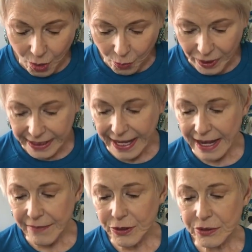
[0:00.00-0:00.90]

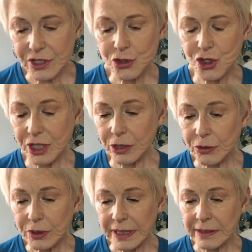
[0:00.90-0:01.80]
whenever the
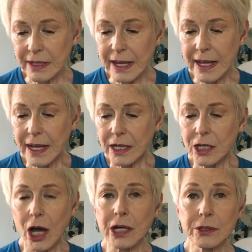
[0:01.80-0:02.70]
children
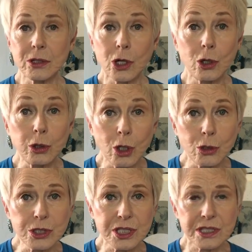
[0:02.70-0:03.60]
got
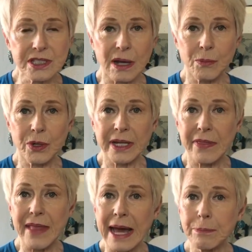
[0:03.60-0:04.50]
close to someone
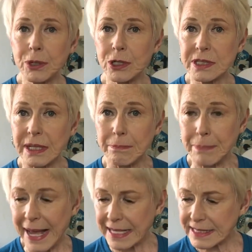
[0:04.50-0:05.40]
and that person
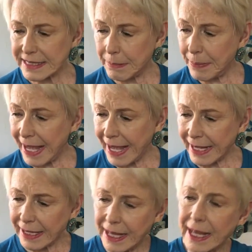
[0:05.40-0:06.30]
passed the
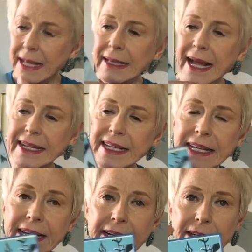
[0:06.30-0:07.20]
bag, like
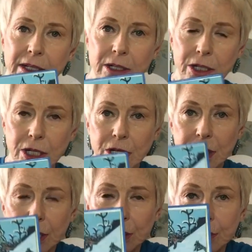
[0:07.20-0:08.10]
here, you